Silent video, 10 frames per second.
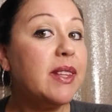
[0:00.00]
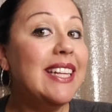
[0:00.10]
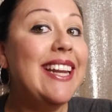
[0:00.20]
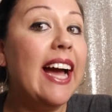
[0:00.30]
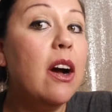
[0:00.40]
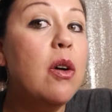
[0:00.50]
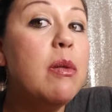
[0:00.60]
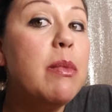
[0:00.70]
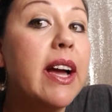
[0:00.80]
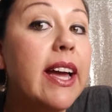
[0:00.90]
now
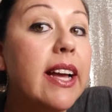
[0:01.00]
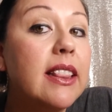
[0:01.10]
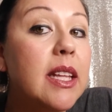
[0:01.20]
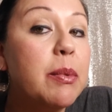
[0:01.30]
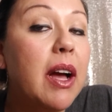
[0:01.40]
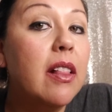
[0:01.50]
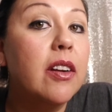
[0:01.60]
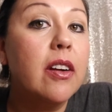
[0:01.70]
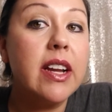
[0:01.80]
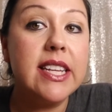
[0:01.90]
my lip
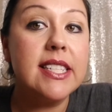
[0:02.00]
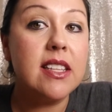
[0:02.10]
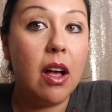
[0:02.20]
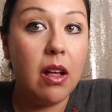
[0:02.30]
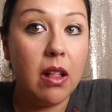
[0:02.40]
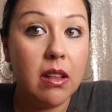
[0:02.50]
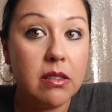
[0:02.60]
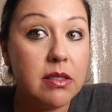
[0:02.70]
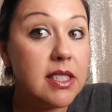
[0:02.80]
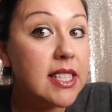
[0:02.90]
color is
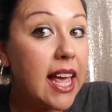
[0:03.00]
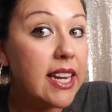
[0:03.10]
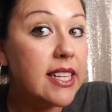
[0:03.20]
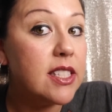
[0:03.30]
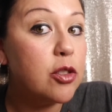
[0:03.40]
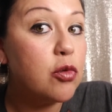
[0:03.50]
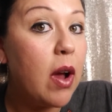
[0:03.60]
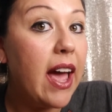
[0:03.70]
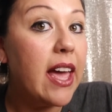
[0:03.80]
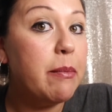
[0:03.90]
all set. It's
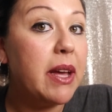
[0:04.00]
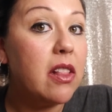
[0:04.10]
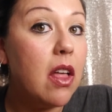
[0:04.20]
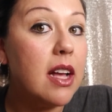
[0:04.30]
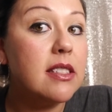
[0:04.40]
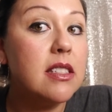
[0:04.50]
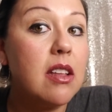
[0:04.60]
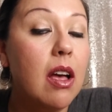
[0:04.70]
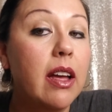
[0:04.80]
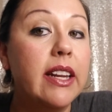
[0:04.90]
dry. My gloss is
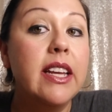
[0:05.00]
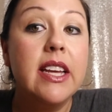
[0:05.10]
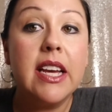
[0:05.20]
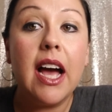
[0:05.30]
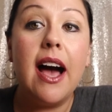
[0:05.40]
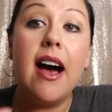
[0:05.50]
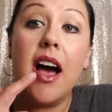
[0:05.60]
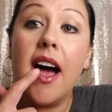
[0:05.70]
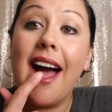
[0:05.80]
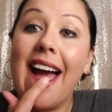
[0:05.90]
on.
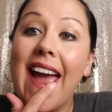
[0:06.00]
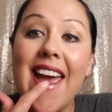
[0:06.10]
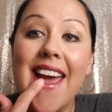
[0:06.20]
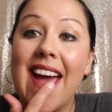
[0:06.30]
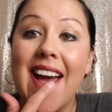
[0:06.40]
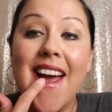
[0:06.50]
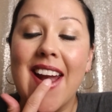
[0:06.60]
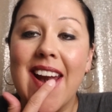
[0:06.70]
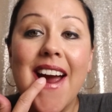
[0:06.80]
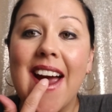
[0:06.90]

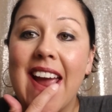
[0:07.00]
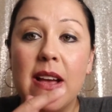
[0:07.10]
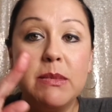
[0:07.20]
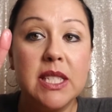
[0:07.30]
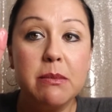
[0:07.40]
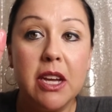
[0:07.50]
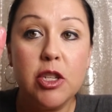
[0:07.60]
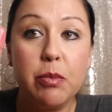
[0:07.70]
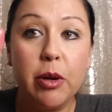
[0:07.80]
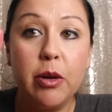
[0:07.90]
And I am
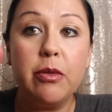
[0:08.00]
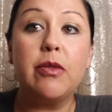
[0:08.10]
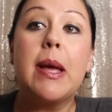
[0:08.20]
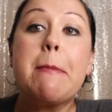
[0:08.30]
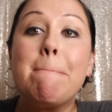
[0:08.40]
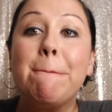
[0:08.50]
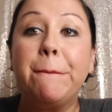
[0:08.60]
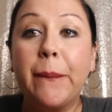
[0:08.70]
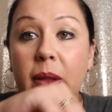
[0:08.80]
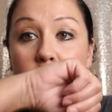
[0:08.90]
smudge proof,
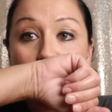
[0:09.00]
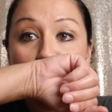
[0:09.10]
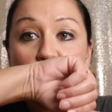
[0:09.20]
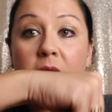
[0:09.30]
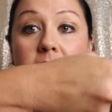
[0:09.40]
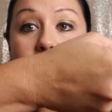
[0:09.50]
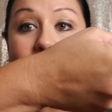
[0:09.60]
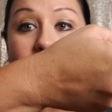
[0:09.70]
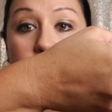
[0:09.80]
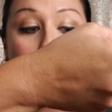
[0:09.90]

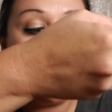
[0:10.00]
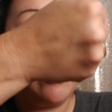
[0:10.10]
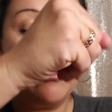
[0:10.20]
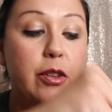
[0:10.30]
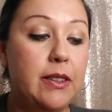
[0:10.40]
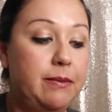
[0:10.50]
kiss proof,